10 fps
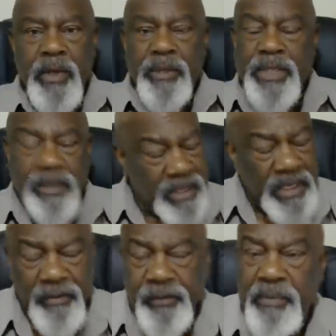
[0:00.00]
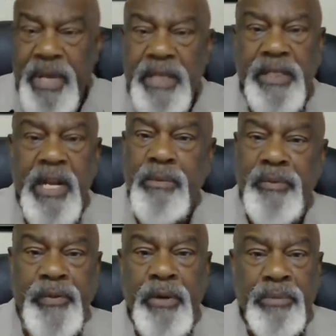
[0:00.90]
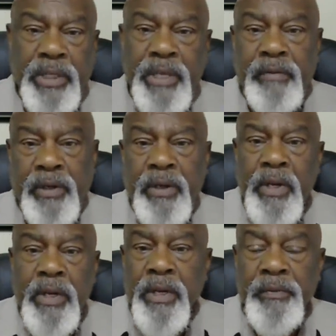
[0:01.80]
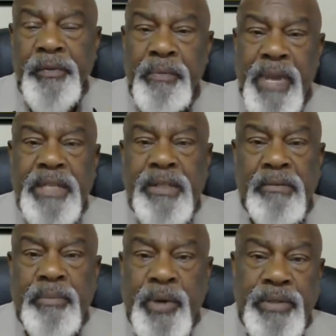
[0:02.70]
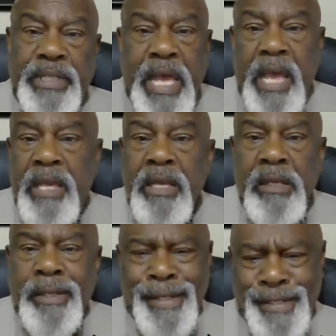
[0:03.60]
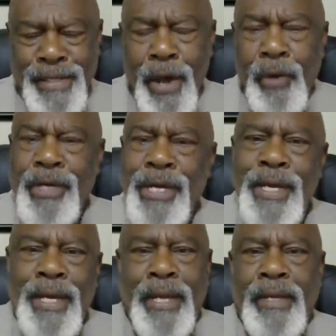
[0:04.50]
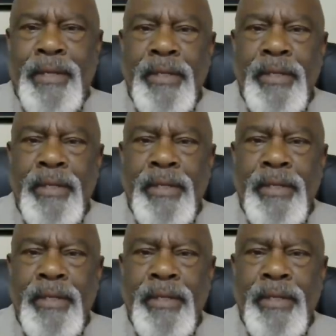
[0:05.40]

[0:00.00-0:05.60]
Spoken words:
This information, I'm a firm believer, information per se is no good.